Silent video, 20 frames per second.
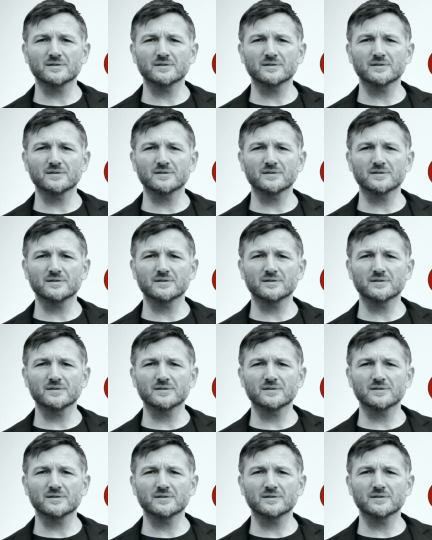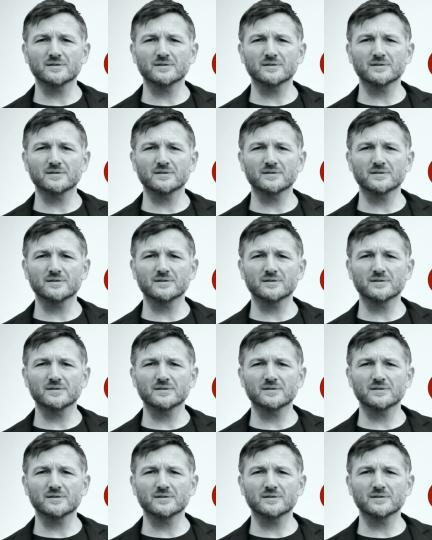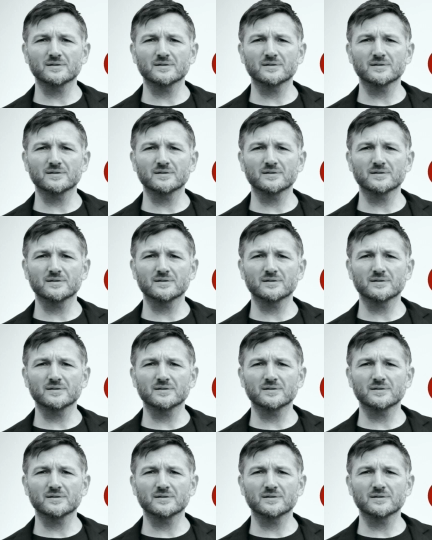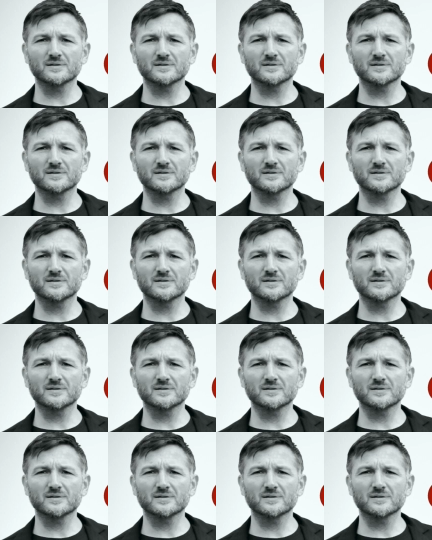The face doesn't move, so there is nothing to read.